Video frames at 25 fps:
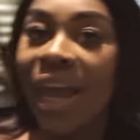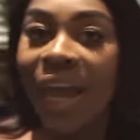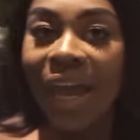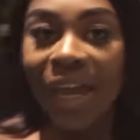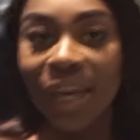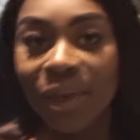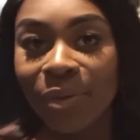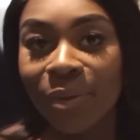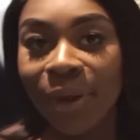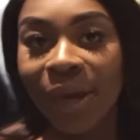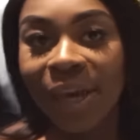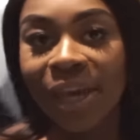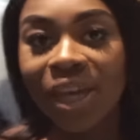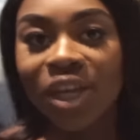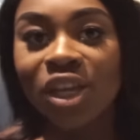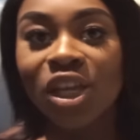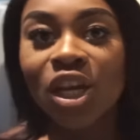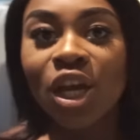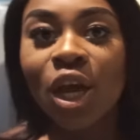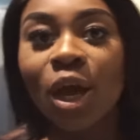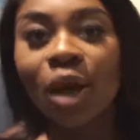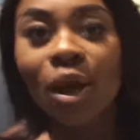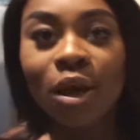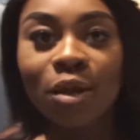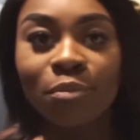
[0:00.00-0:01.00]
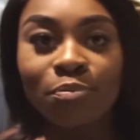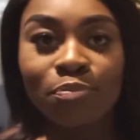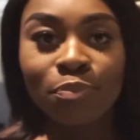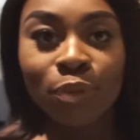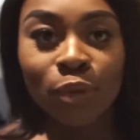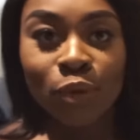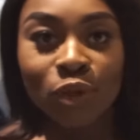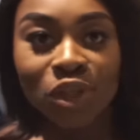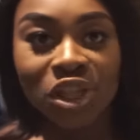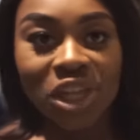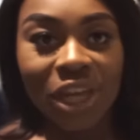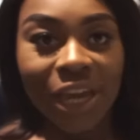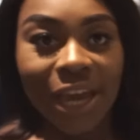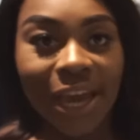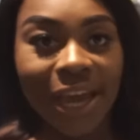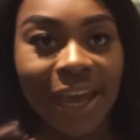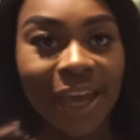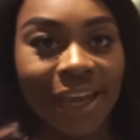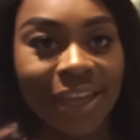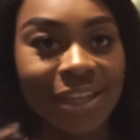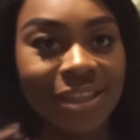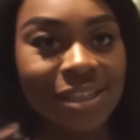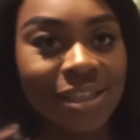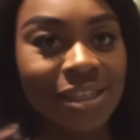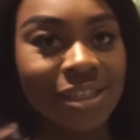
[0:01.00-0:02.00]
Anyway, bougie
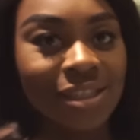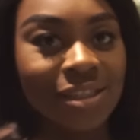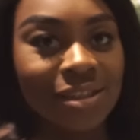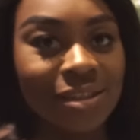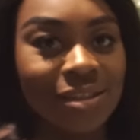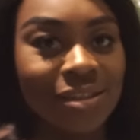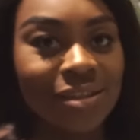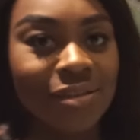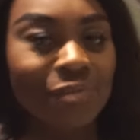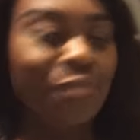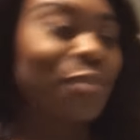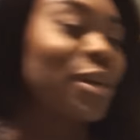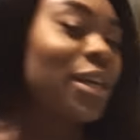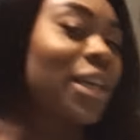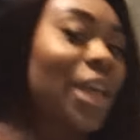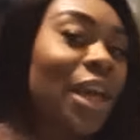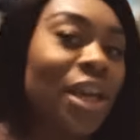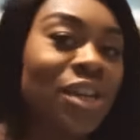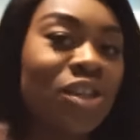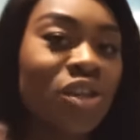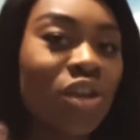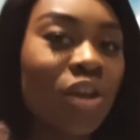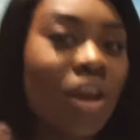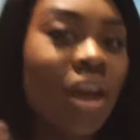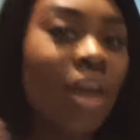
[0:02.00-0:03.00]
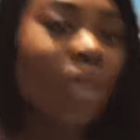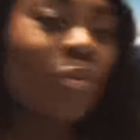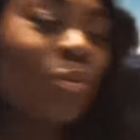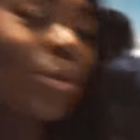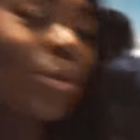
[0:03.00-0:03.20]
ass. But yeah, it's okay.